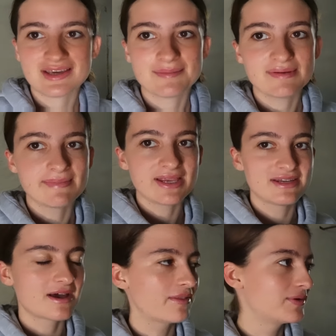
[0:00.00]
he can be mean
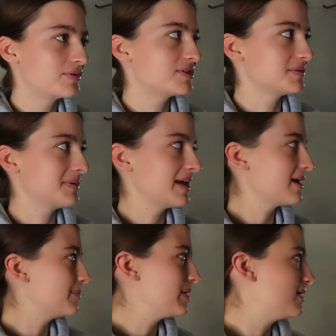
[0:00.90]
to other horses when they
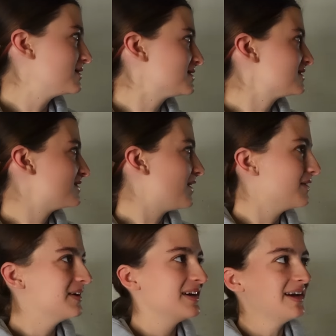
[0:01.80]
come past. So
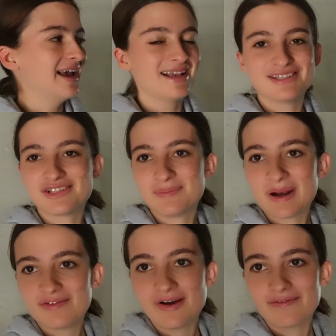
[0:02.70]
it's just better for